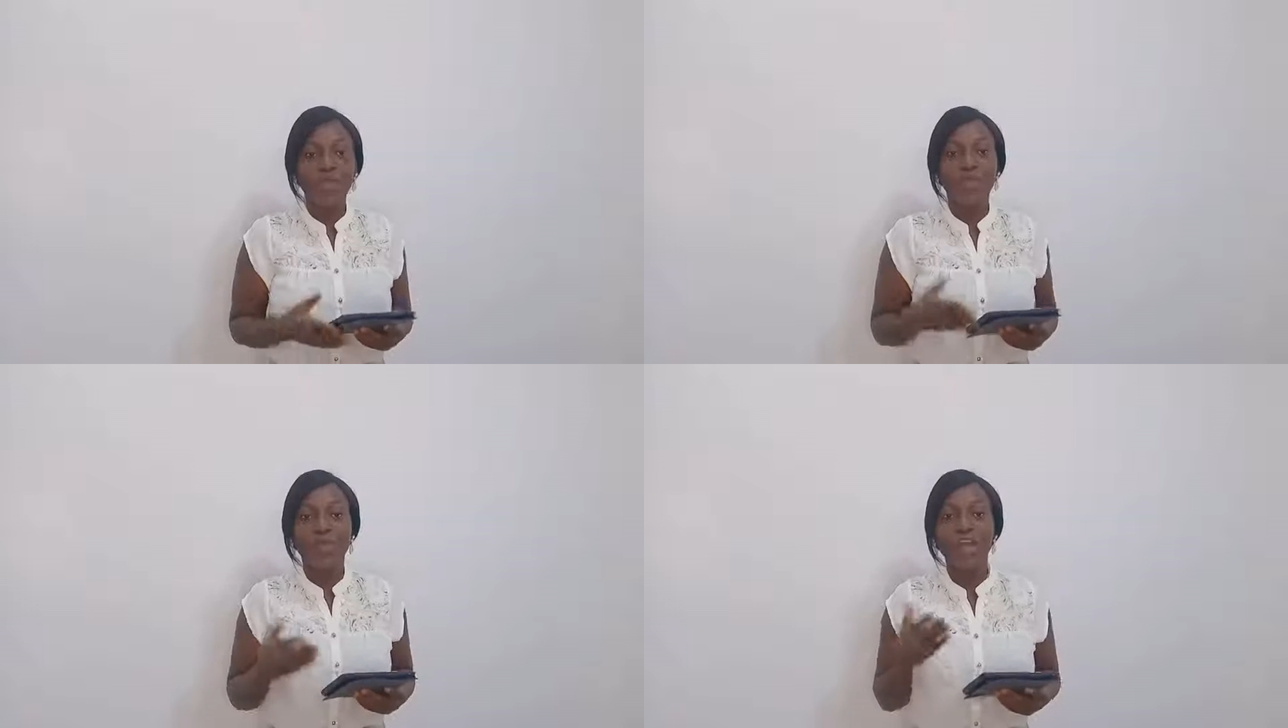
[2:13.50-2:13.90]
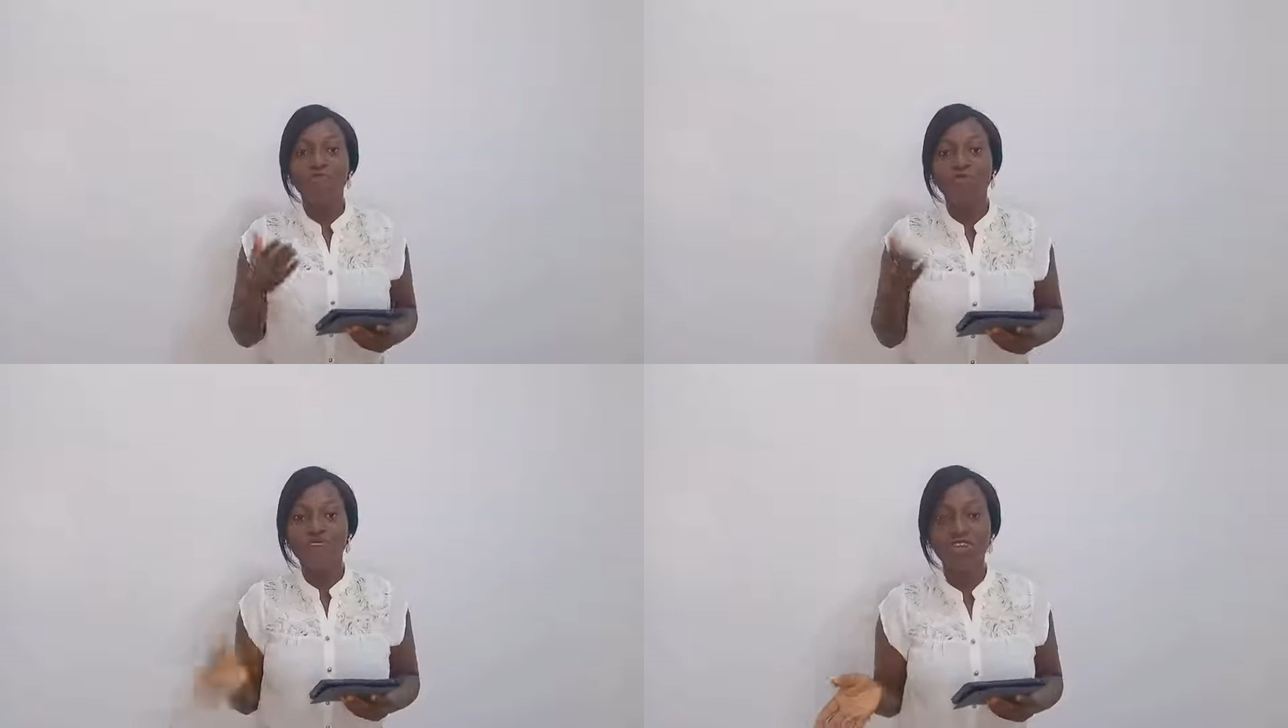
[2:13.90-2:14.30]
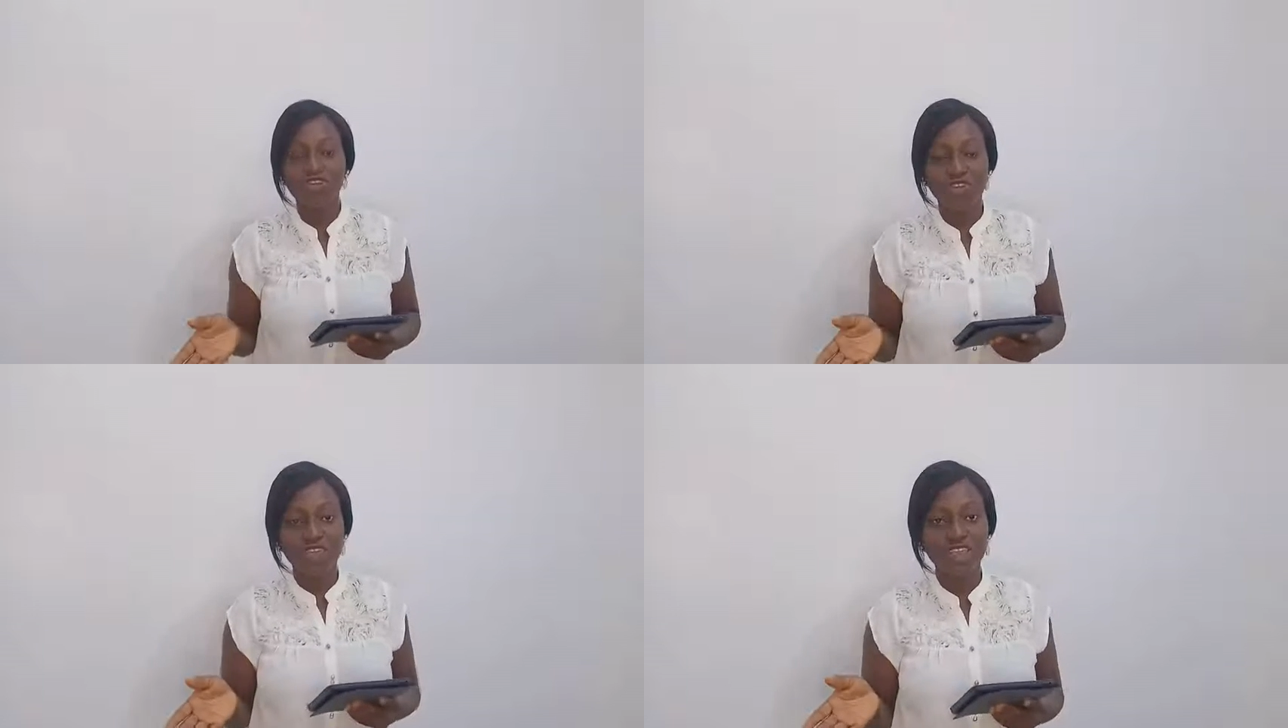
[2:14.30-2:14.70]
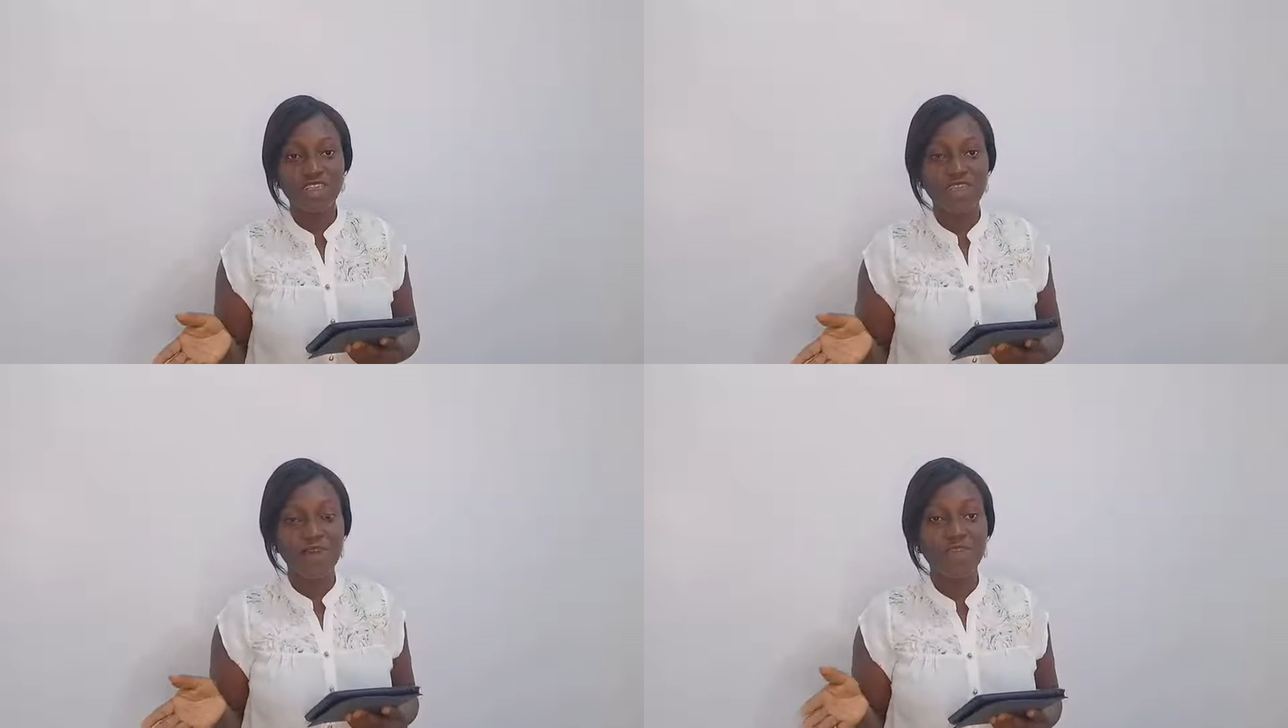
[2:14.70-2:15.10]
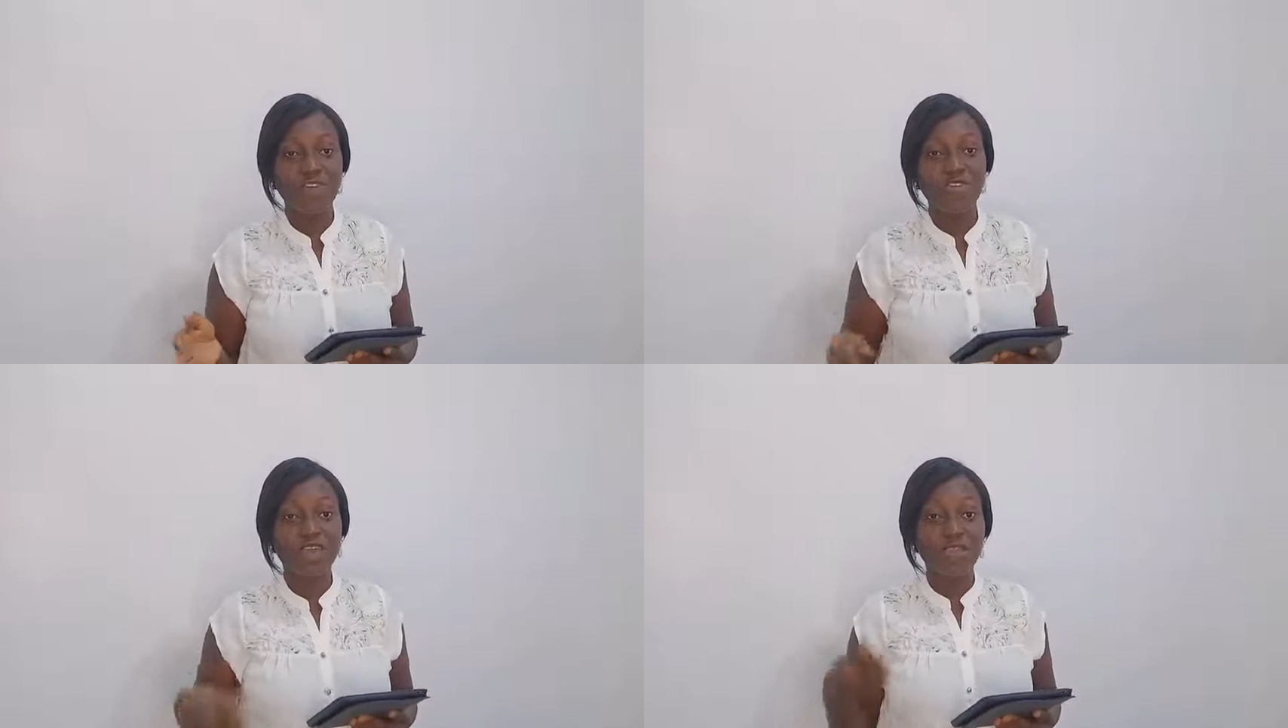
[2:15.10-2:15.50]
we have questions that make
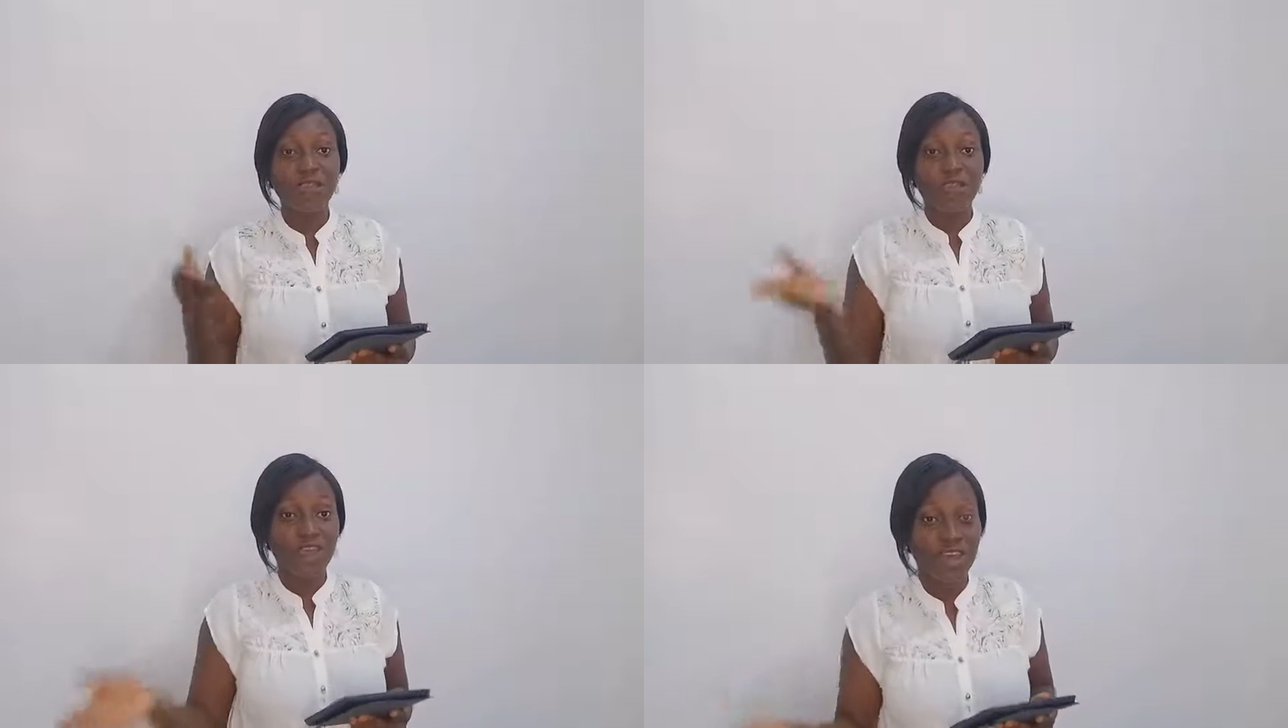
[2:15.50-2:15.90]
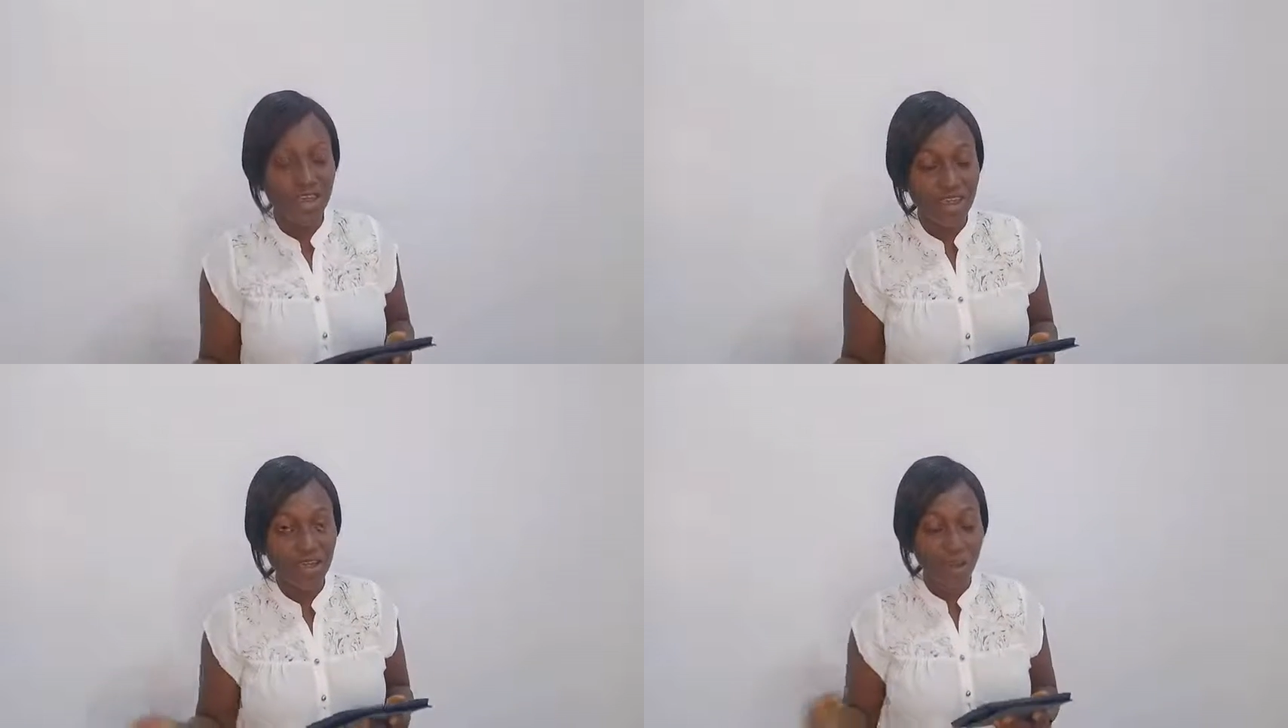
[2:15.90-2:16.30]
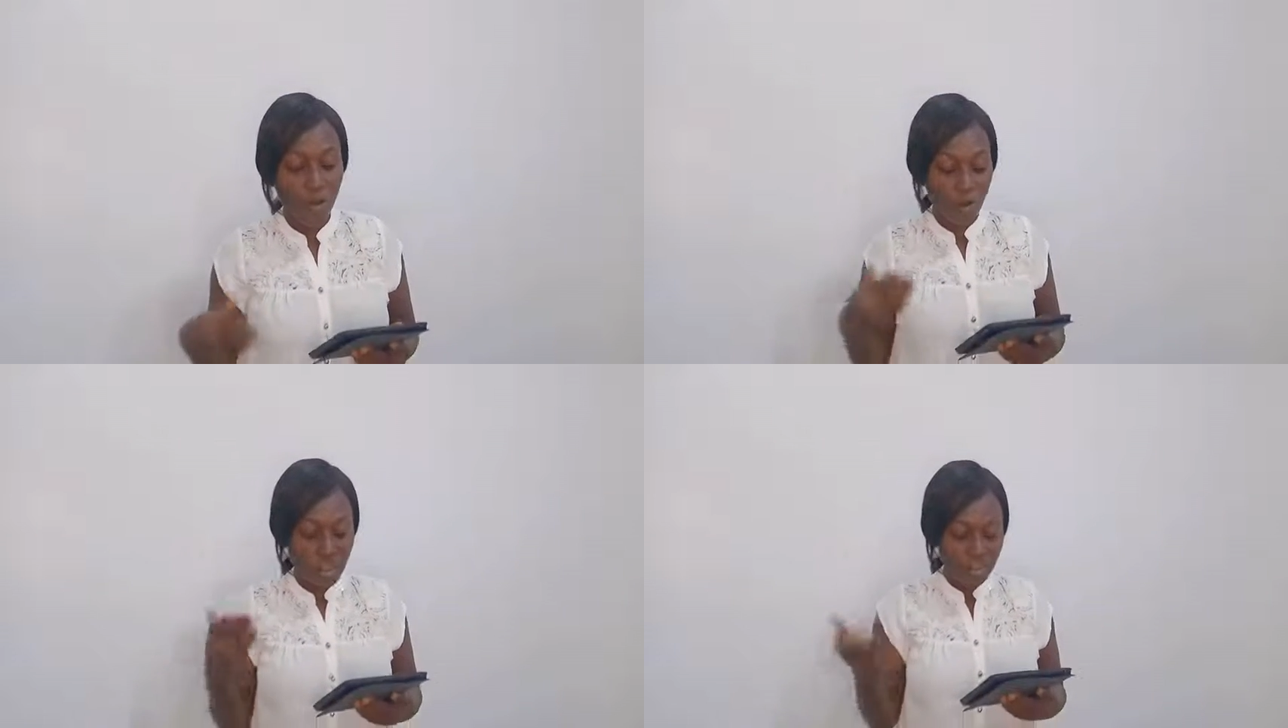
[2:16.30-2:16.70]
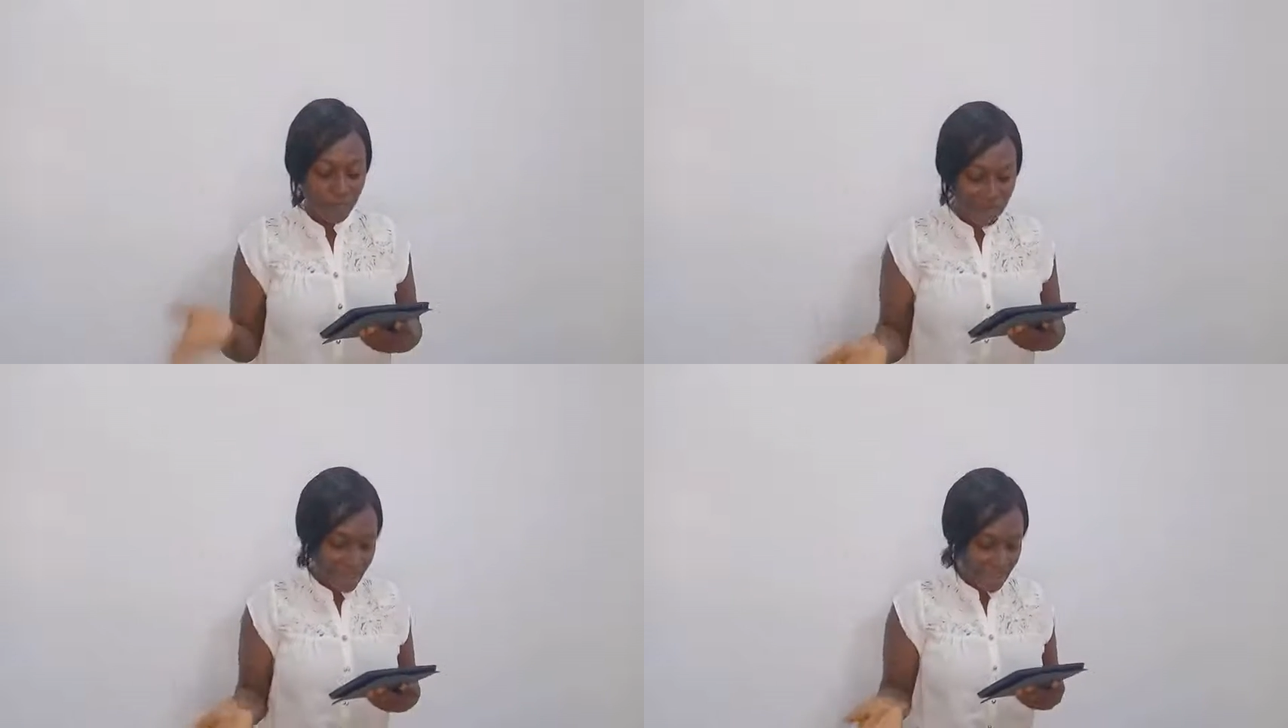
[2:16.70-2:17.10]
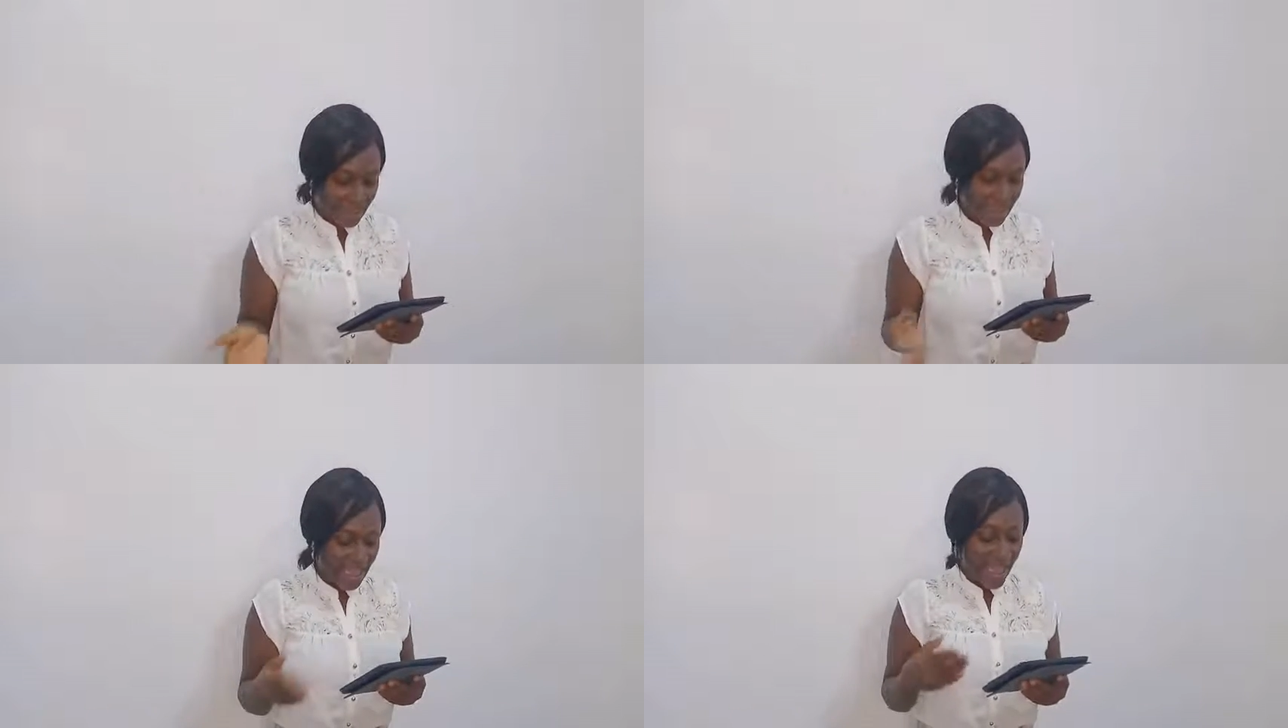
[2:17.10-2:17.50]
you infer or
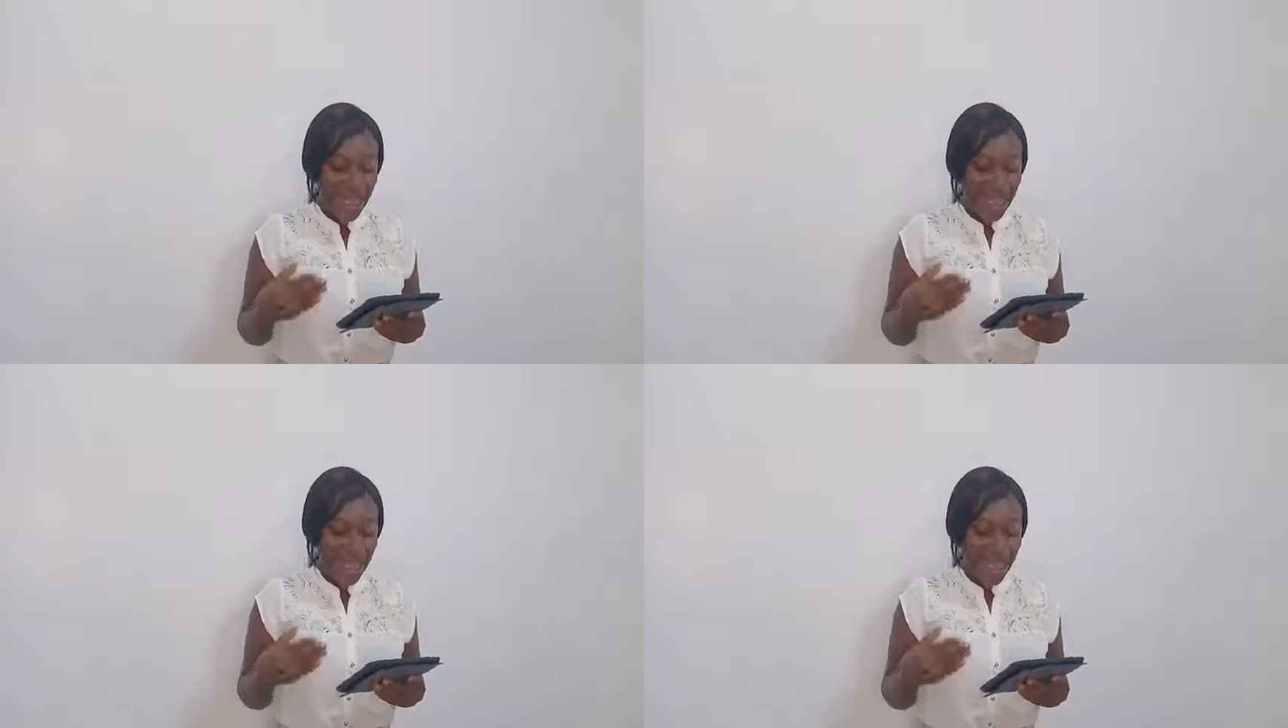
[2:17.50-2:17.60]
imply,